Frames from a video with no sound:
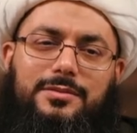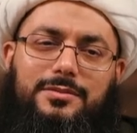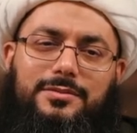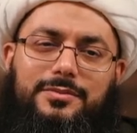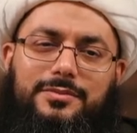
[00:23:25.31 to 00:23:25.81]

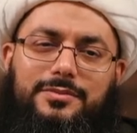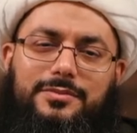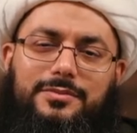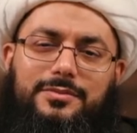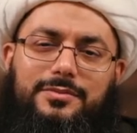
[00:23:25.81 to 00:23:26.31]
Is it
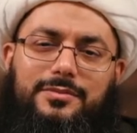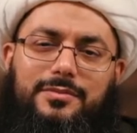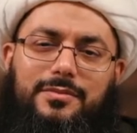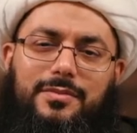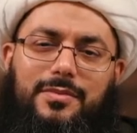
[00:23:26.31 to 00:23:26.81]
because they
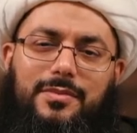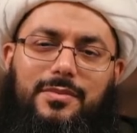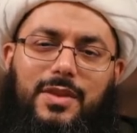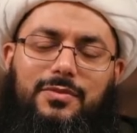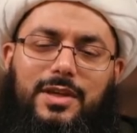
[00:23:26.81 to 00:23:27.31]
hate
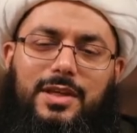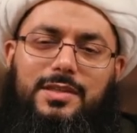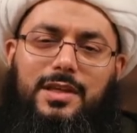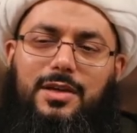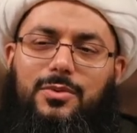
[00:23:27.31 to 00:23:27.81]

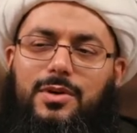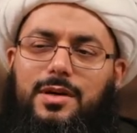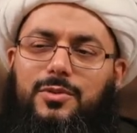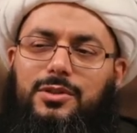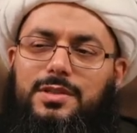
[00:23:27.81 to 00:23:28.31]

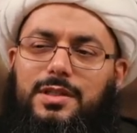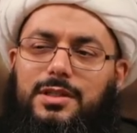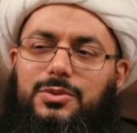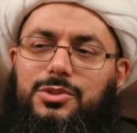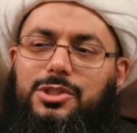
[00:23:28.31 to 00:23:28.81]
for
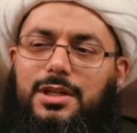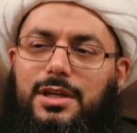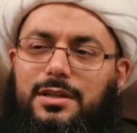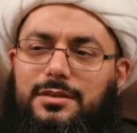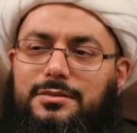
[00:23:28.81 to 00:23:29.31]
Ali's
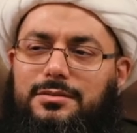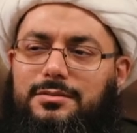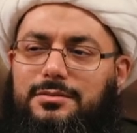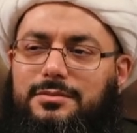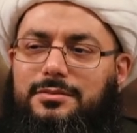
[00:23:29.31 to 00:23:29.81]
uh,
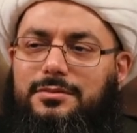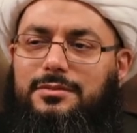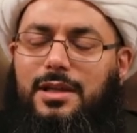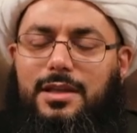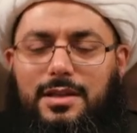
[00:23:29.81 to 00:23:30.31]
right to
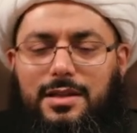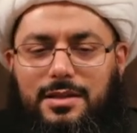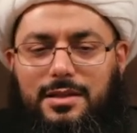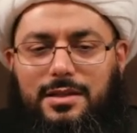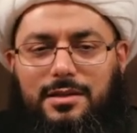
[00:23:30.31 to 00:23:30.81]
imamah
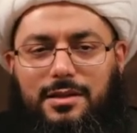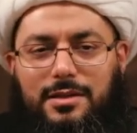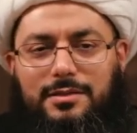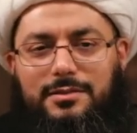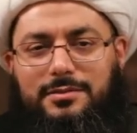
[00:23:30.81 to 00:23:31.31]
is
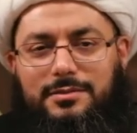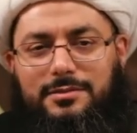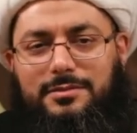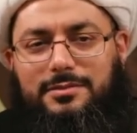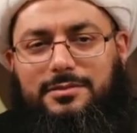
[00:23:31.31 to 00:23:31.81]

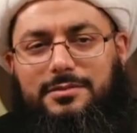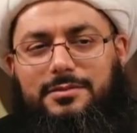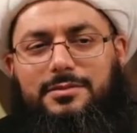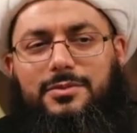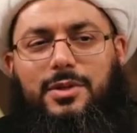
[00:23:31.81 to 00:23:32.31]
confirmed uh,
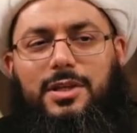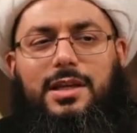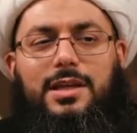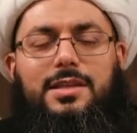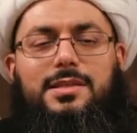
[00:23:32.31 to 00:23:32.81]
in any
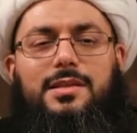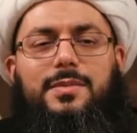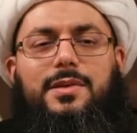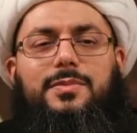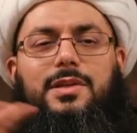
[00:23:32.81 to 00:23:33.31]
way or shape?